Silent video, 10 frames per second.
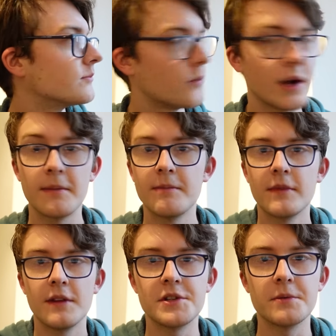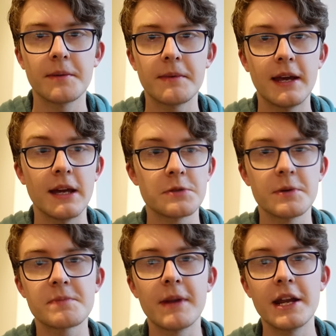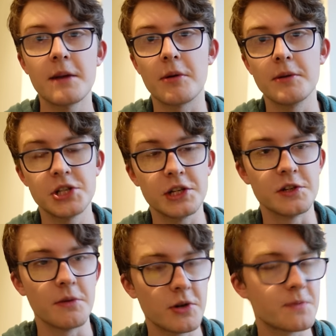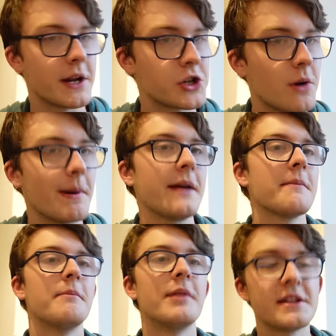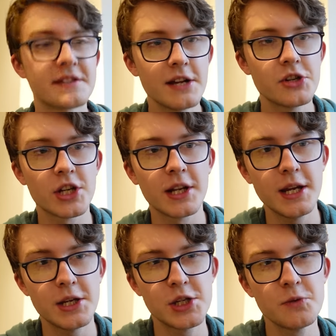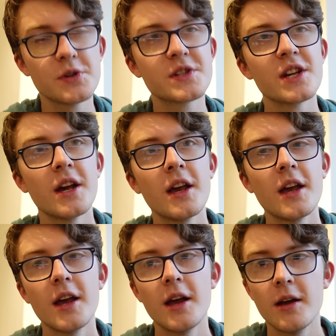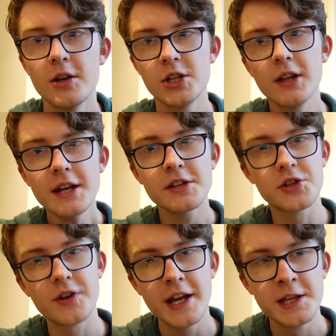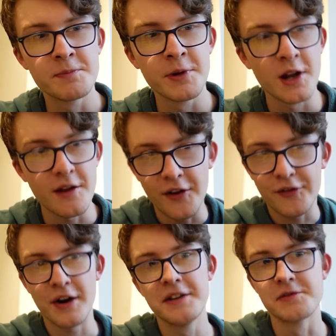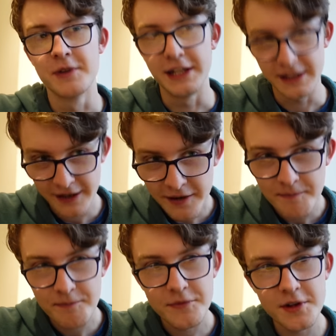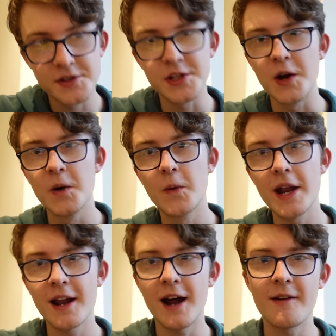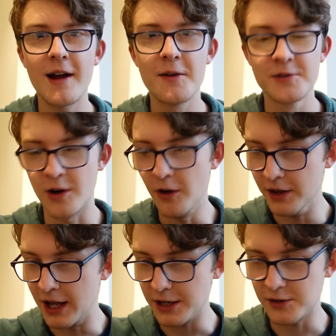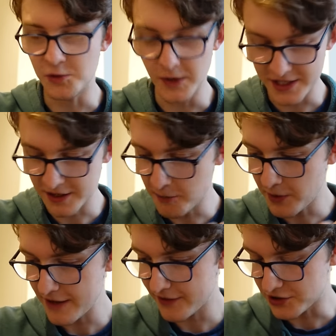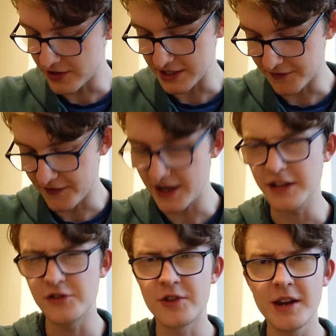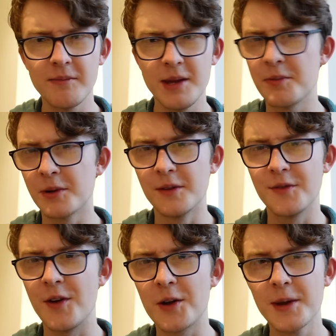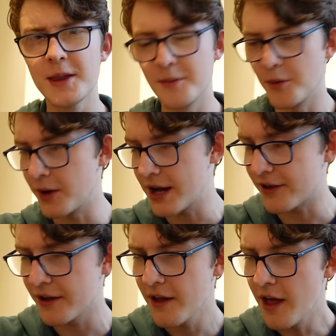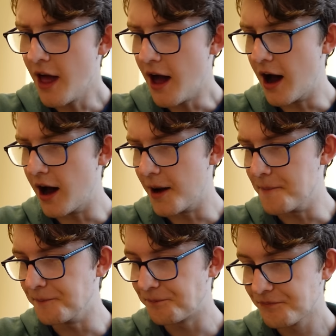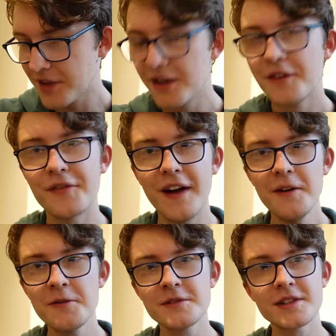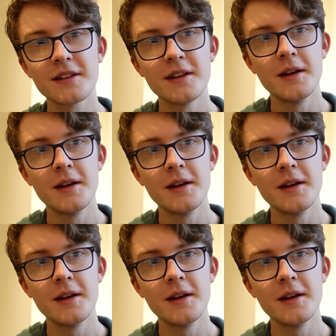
well, if she were here to explain, she could do a much better job at it. But essentially, she liked trains, but none of her friends really did. So went around on, like, Twitter and whatever, trying to find train people, following them and whatever. Found